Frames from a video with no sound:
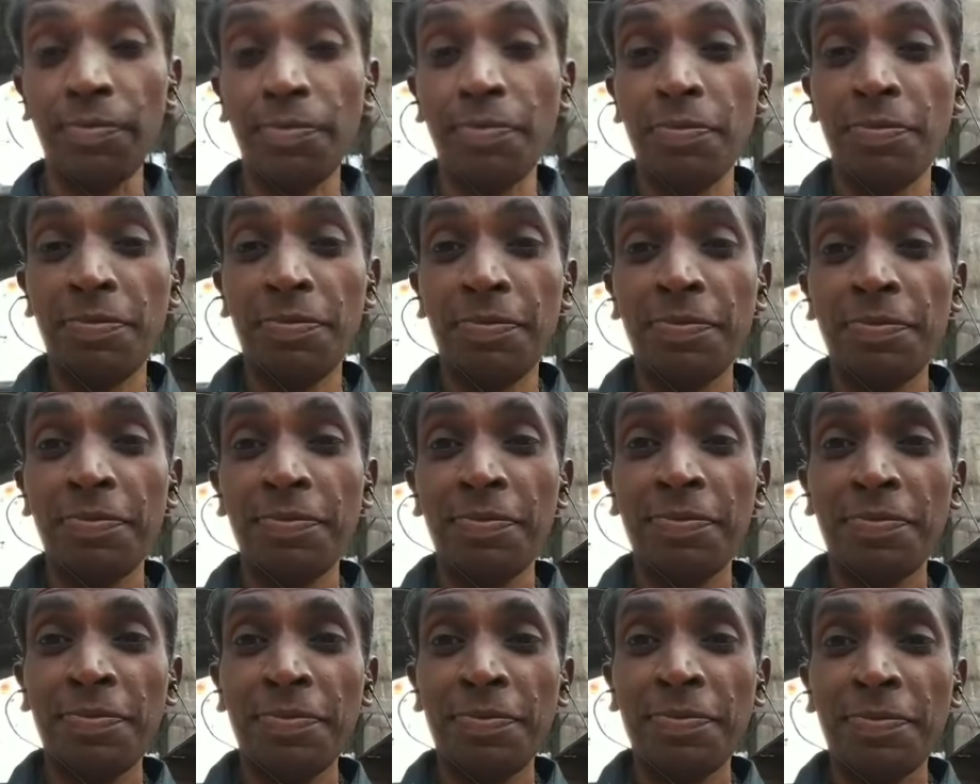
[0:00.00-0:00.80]

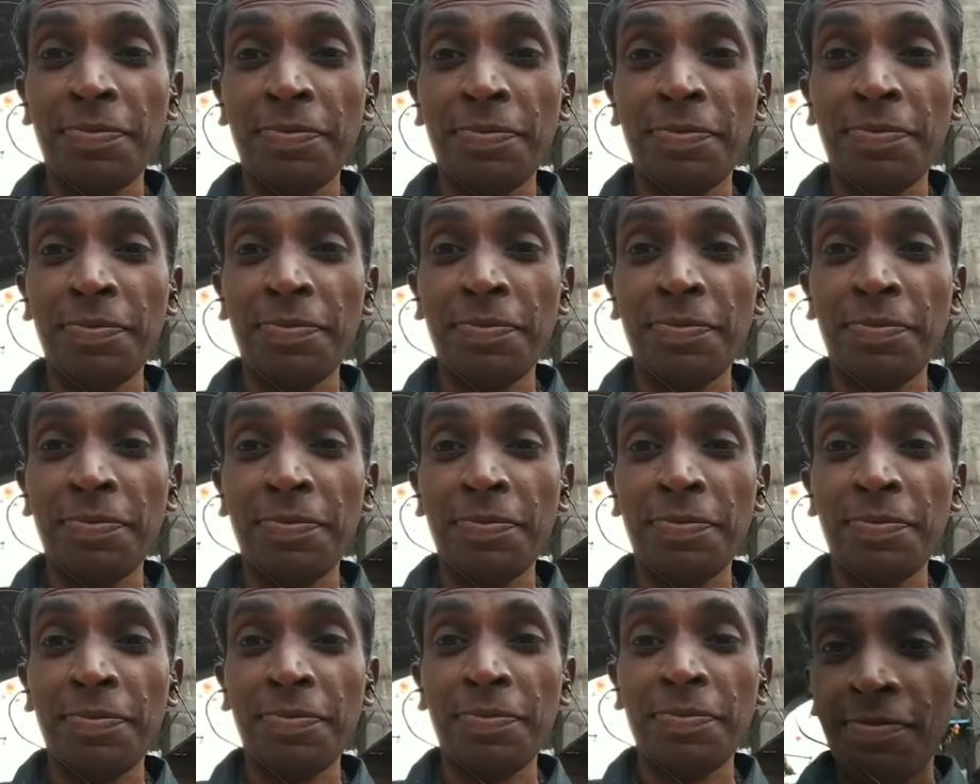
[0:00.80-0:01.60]

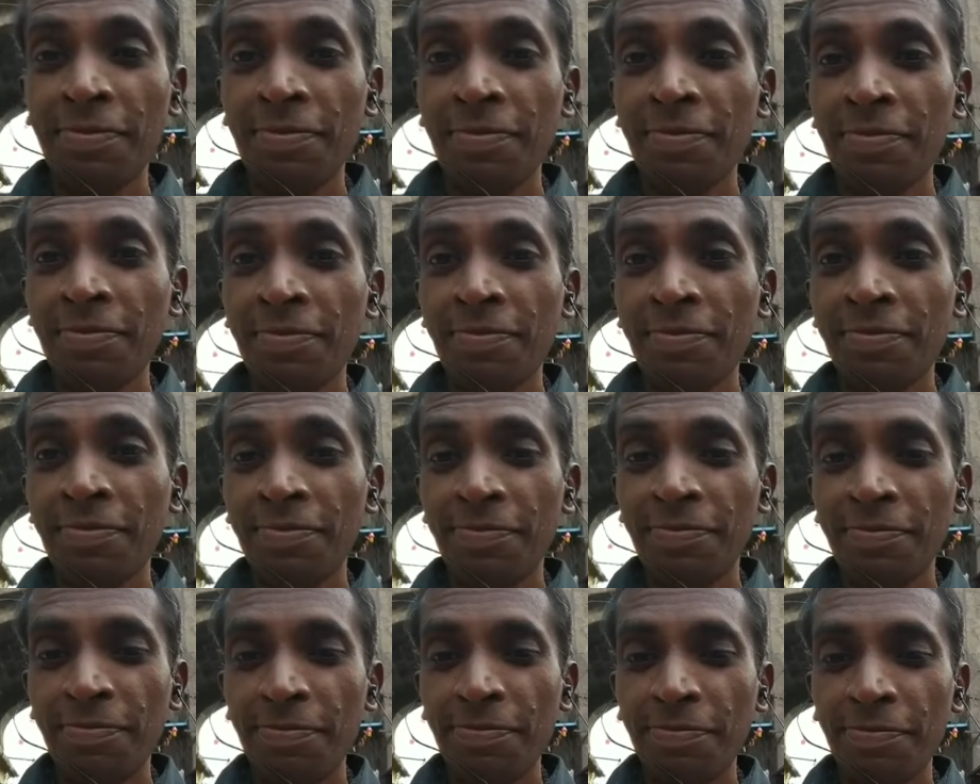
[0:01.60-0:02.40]
No one is speaking in this clip.